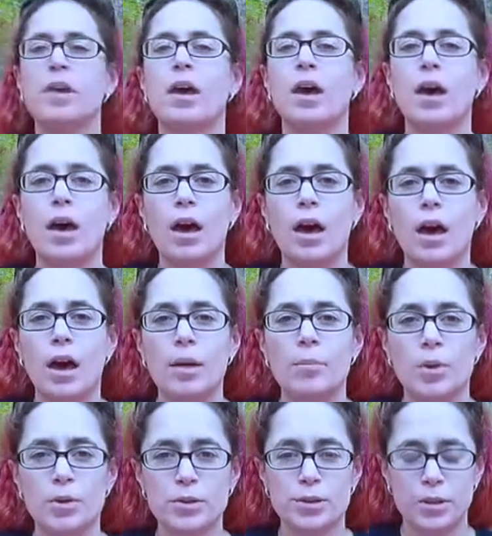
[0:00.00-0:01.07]
Yes, I
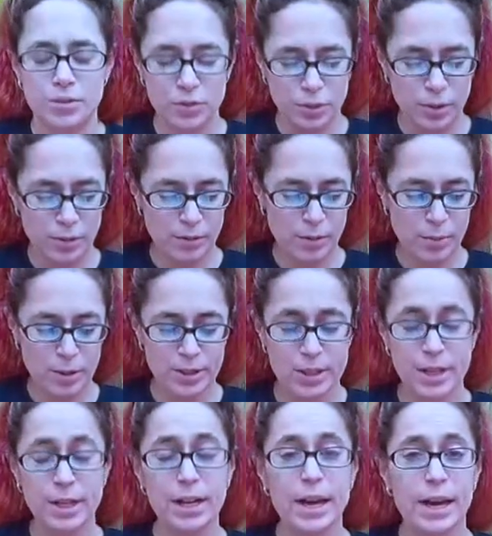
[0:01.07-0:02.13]
am really
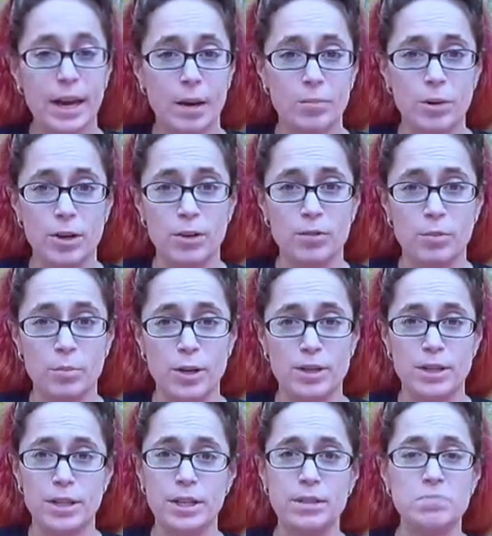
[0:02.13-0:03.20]
running for president.
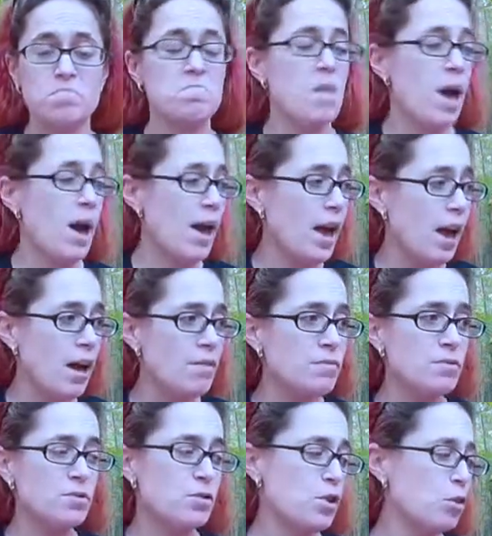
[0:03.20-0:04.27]
I am old enough
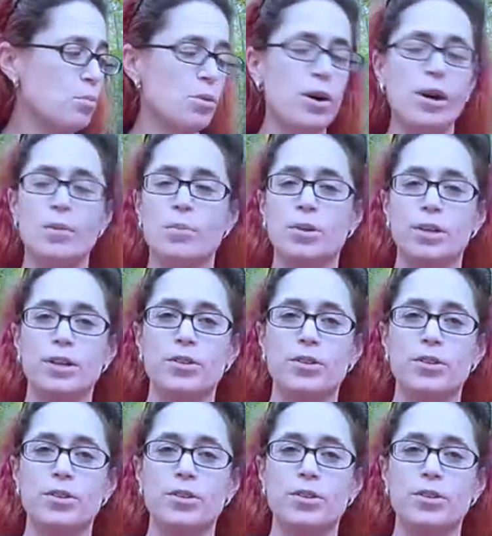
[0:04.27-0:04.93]
to run for president.